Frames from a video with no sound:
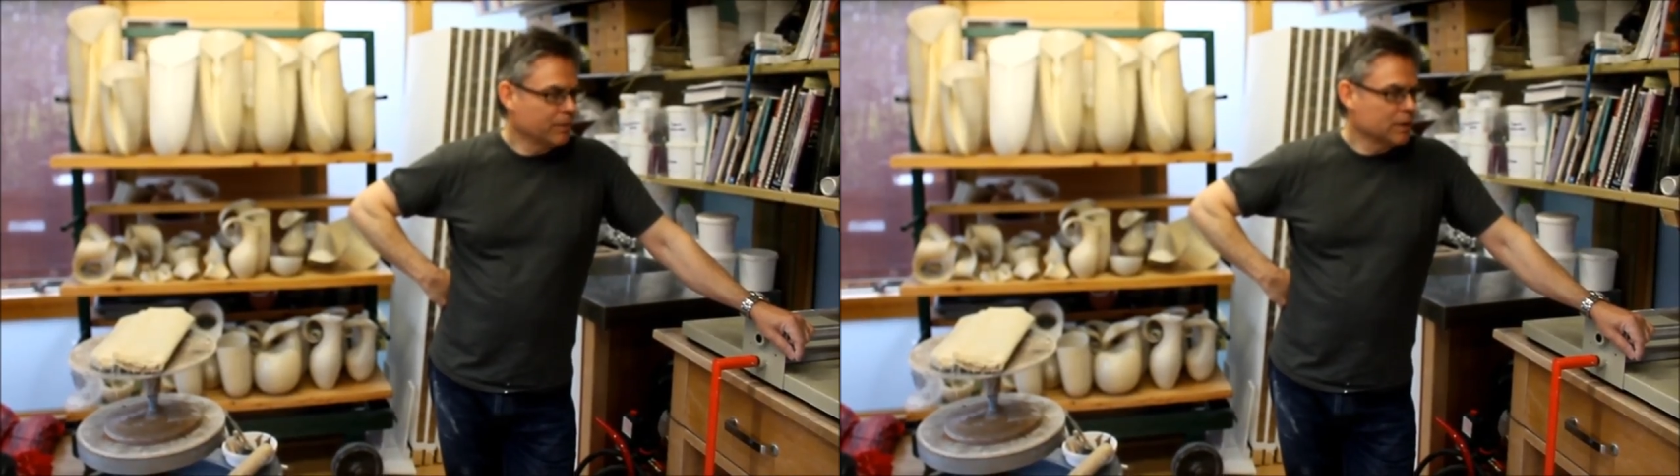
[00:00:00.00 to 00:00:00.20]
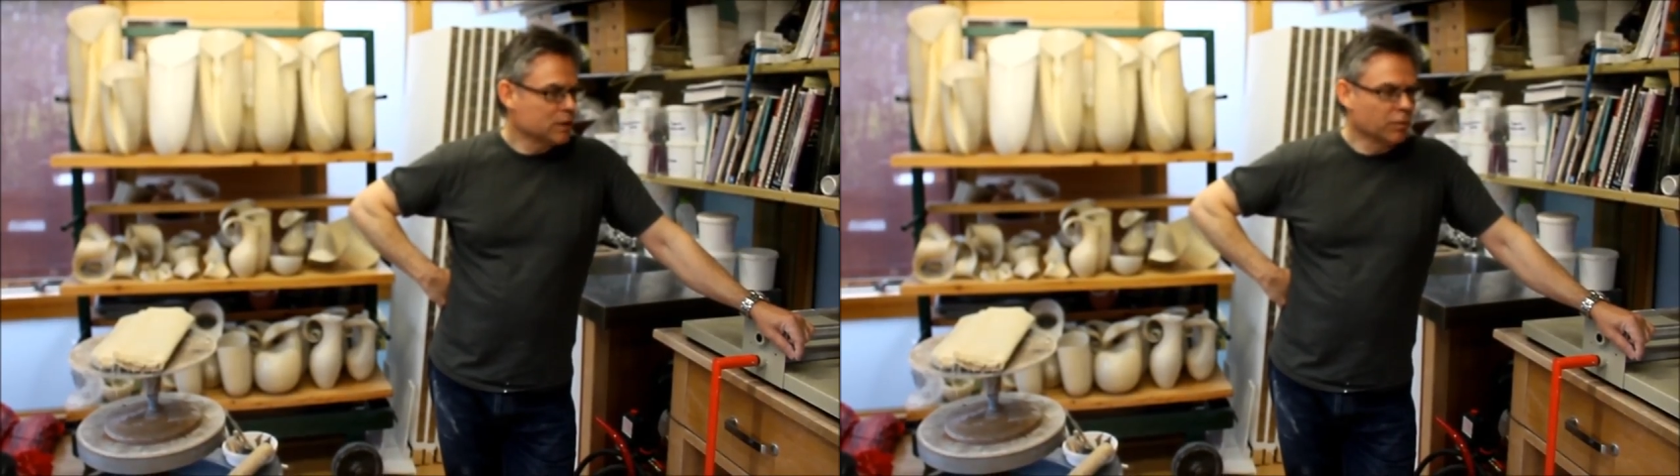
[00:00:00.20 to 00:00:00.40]

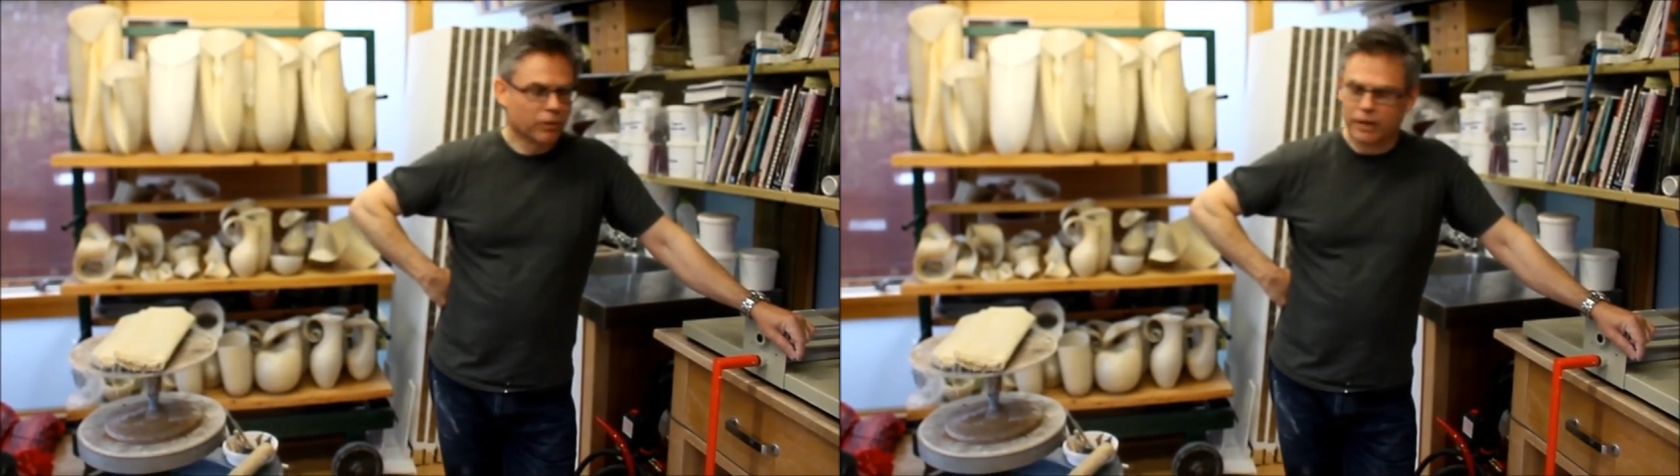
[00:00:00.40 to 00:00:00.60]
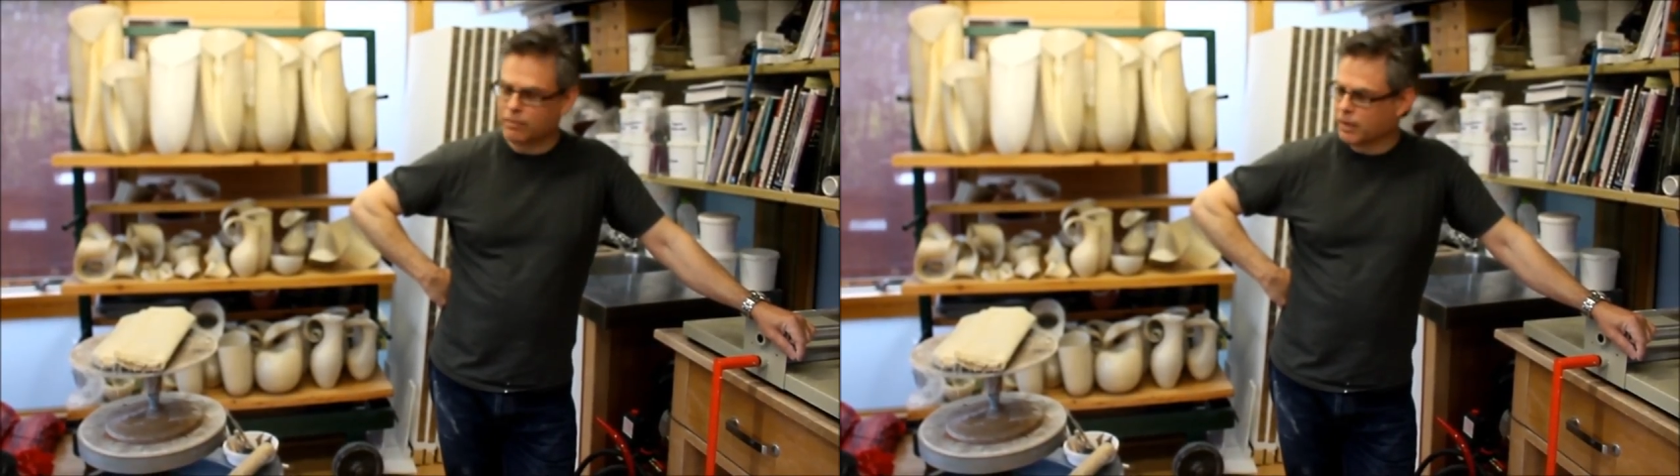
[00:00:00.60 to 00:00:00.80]
This
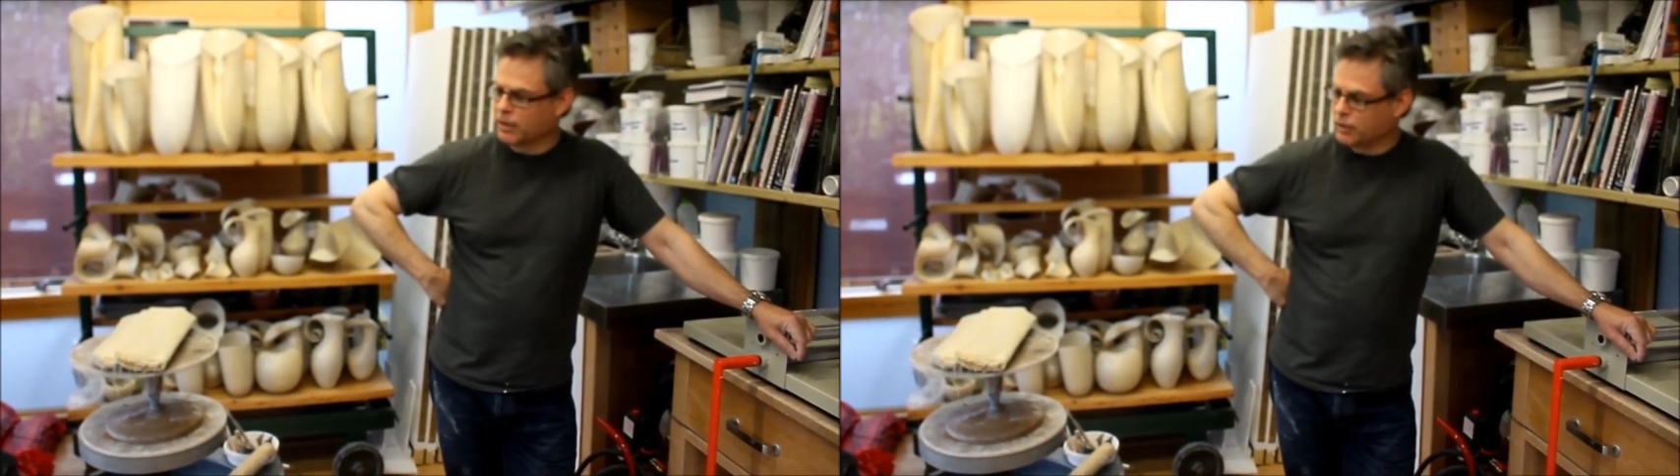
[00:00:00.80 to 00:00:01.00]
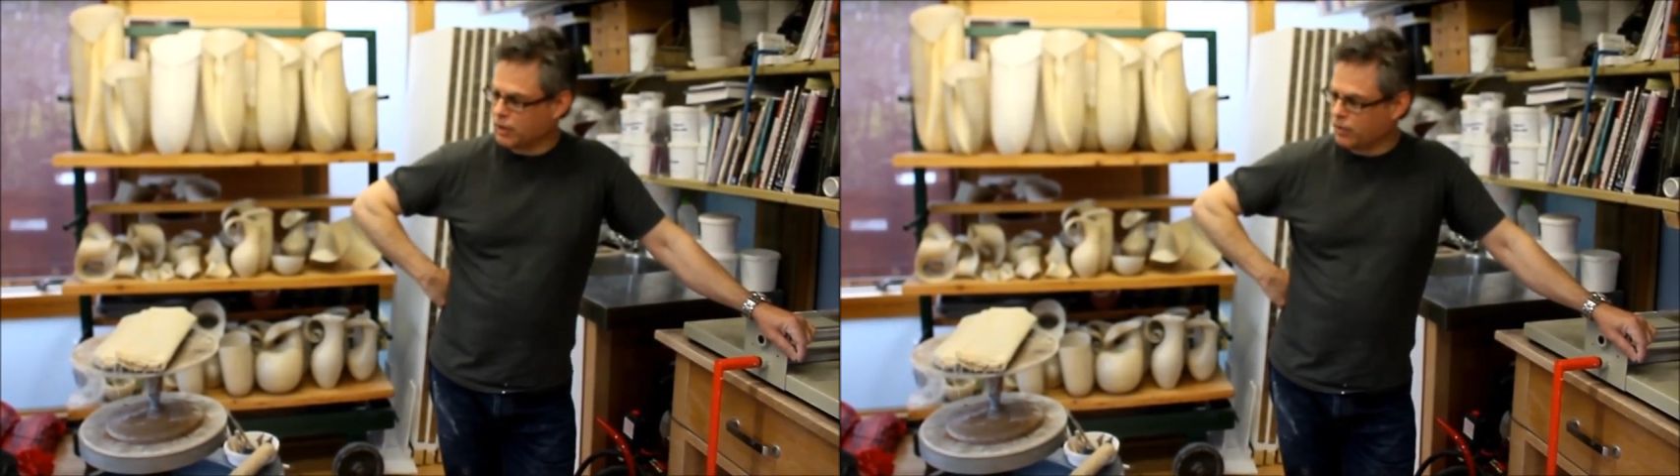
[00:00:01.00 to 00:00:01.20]
morning I'm going
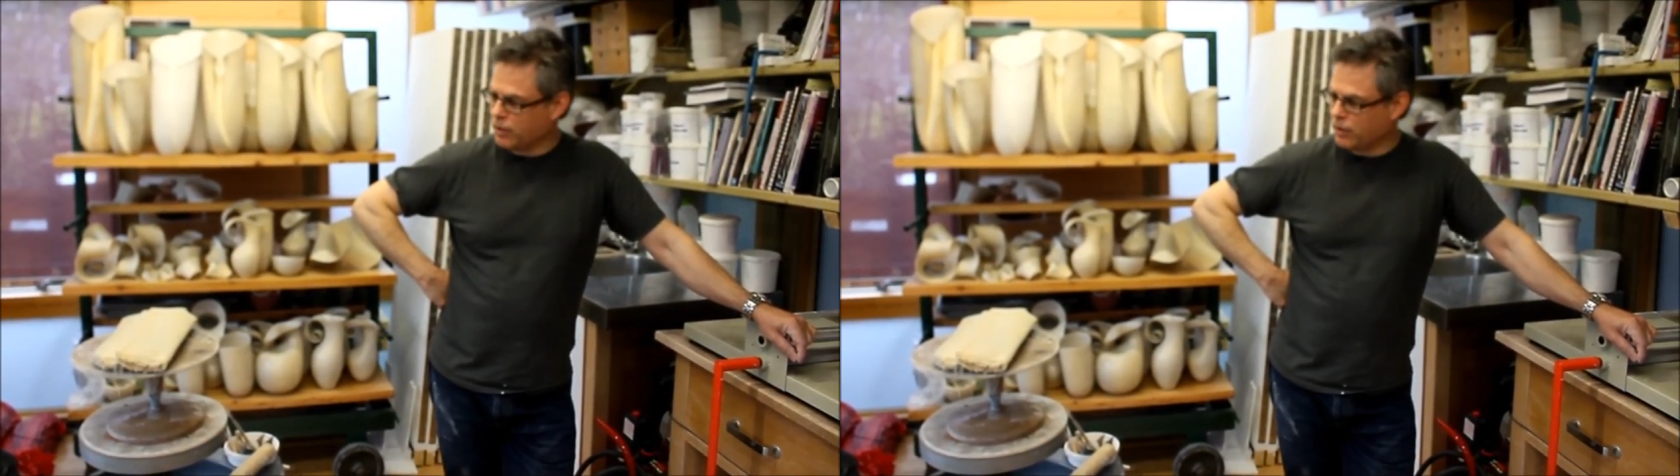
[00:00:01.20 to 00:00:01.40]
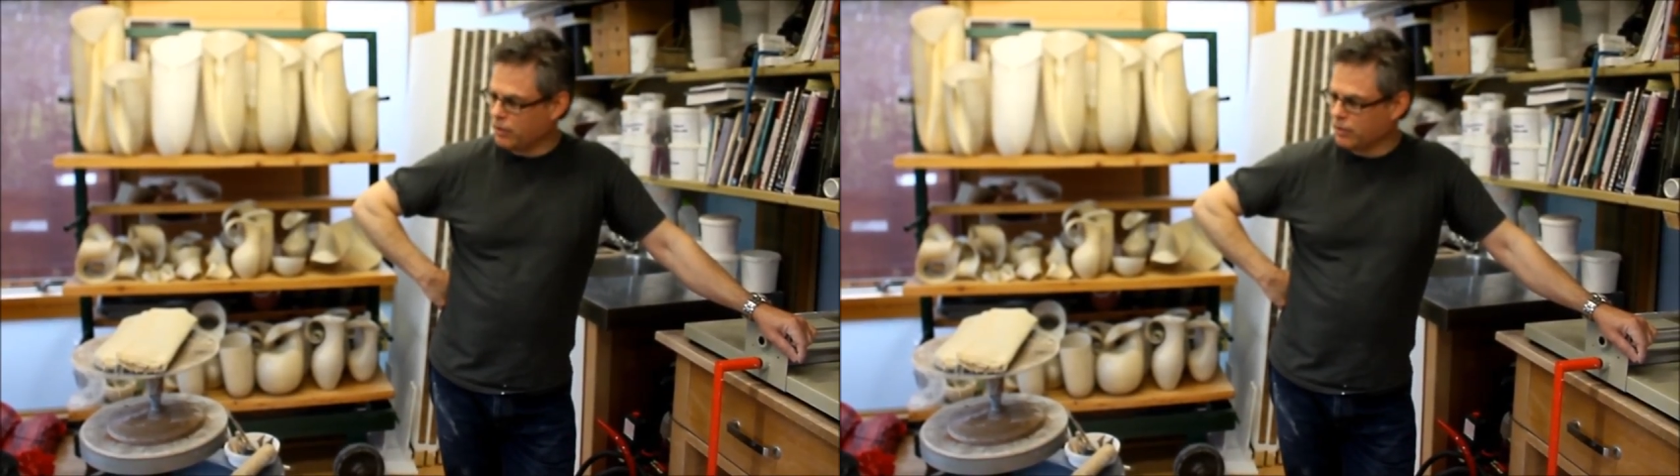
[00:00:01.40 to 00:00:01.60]
to show
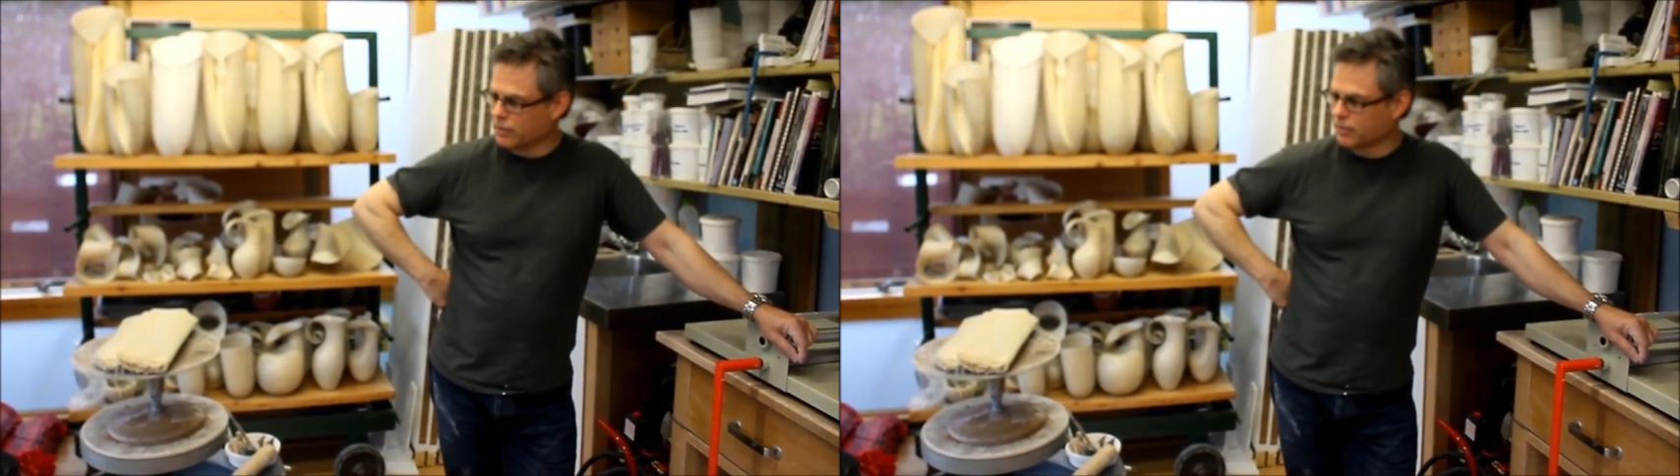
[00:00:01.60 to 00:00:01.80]
you